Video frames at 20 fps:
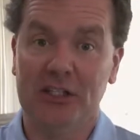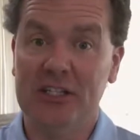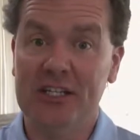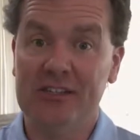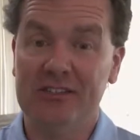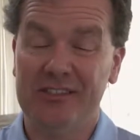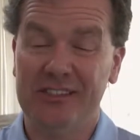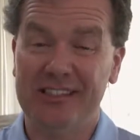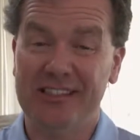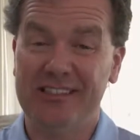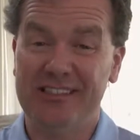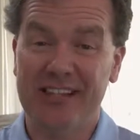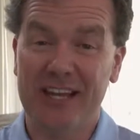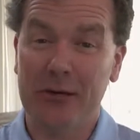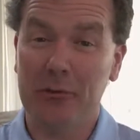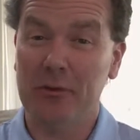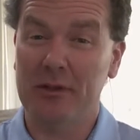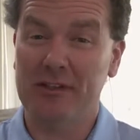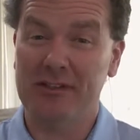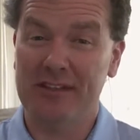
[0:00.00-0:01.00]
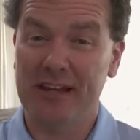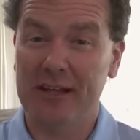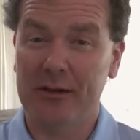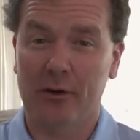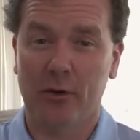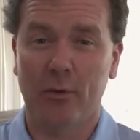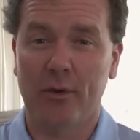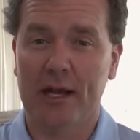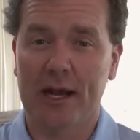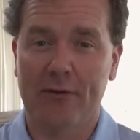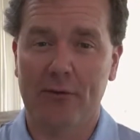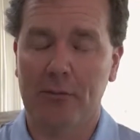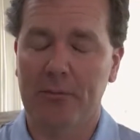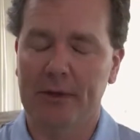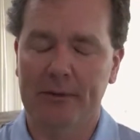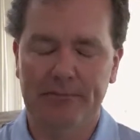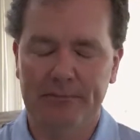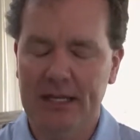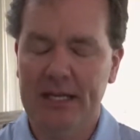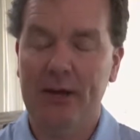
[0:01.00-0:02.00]
contingency stick with the seller or
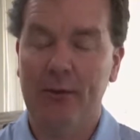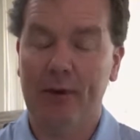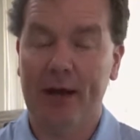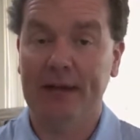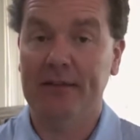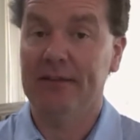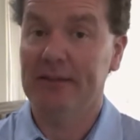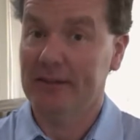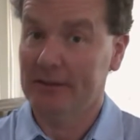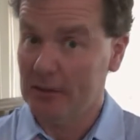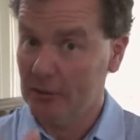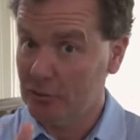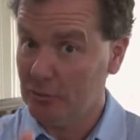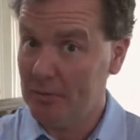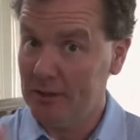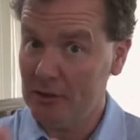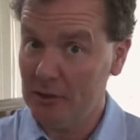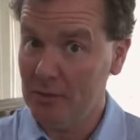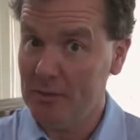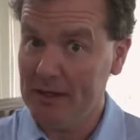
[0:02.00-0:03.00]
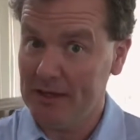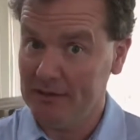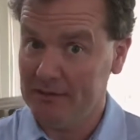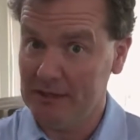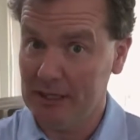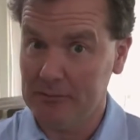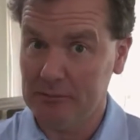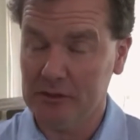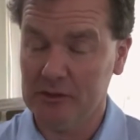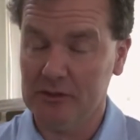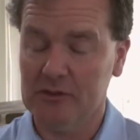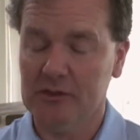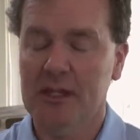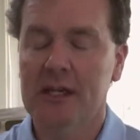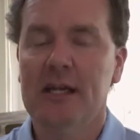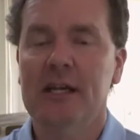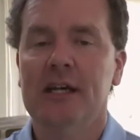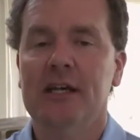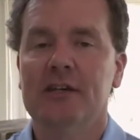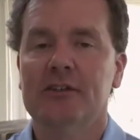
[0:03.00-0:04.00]
whatever. But anyway, those are two big assumptions.
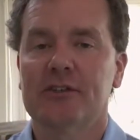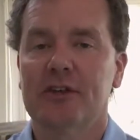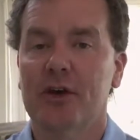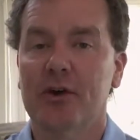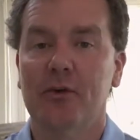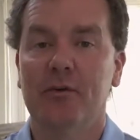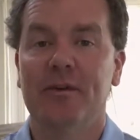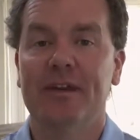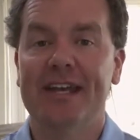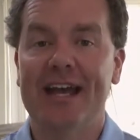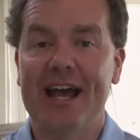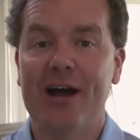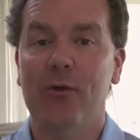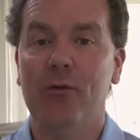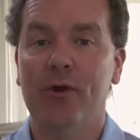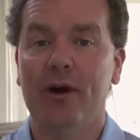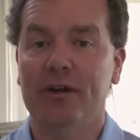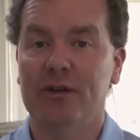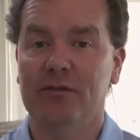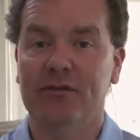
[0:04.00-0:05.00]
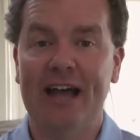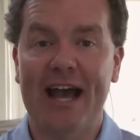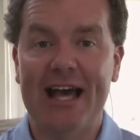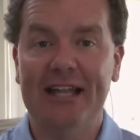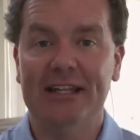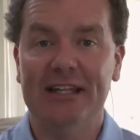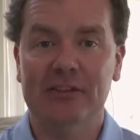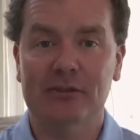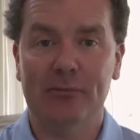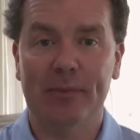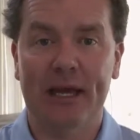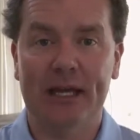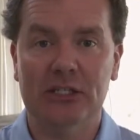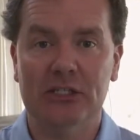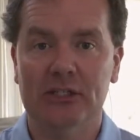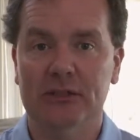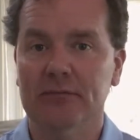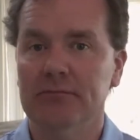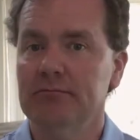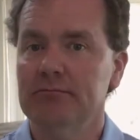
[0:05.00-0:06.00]
So now what? You've gotten the
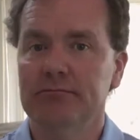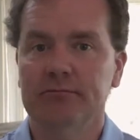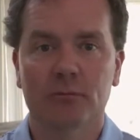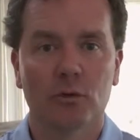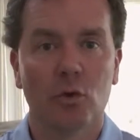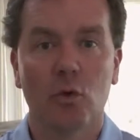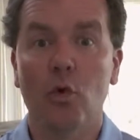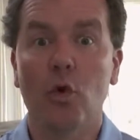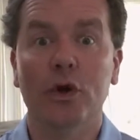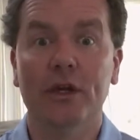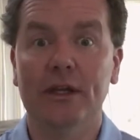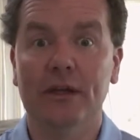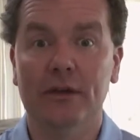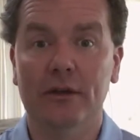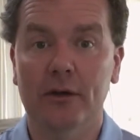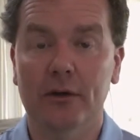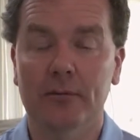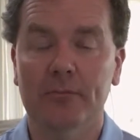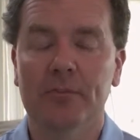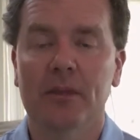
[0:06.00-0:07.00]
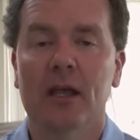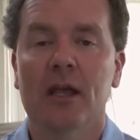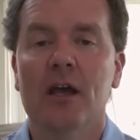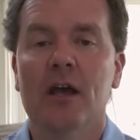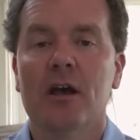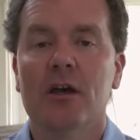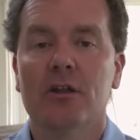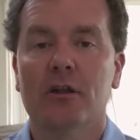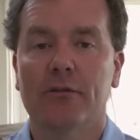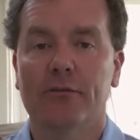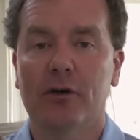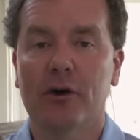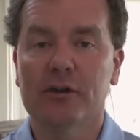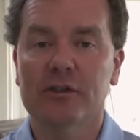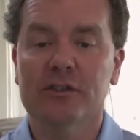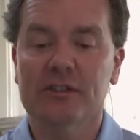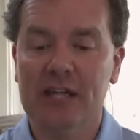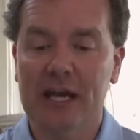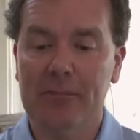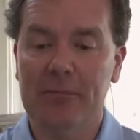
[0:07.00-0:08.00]
inspection. What do you do? The
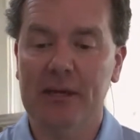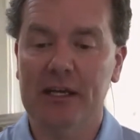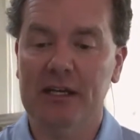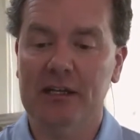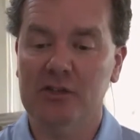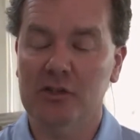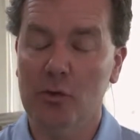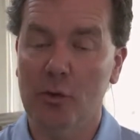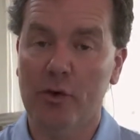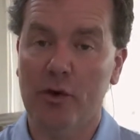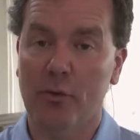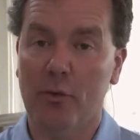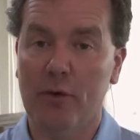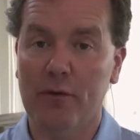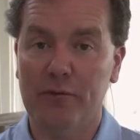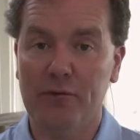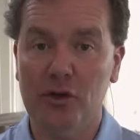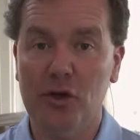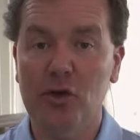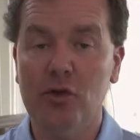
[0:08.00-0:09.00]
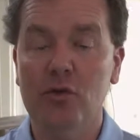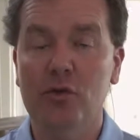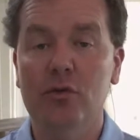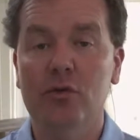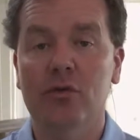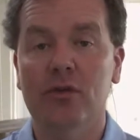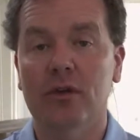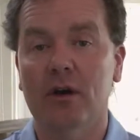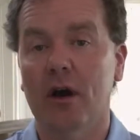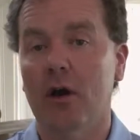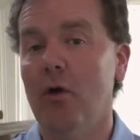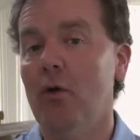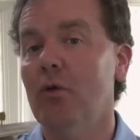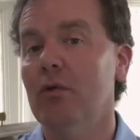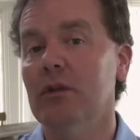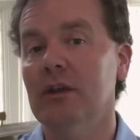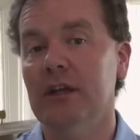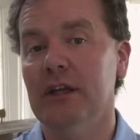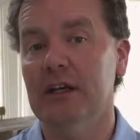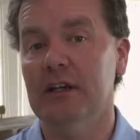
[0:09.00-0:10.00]
first step is you want to review the
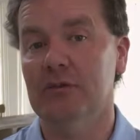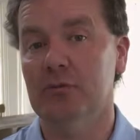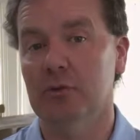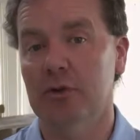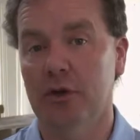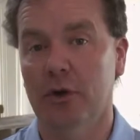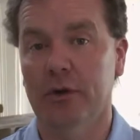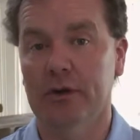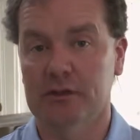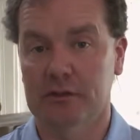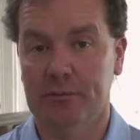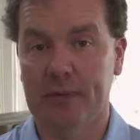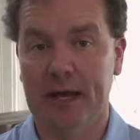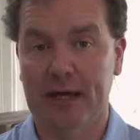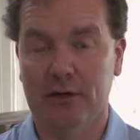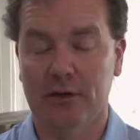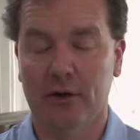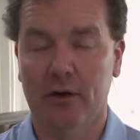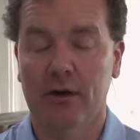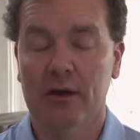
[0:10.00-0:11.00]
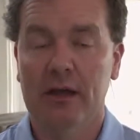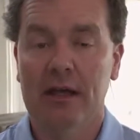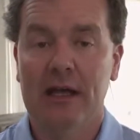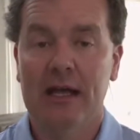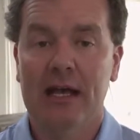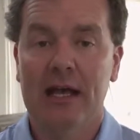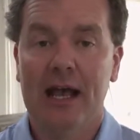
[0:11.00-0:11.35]
whole list with your inspector.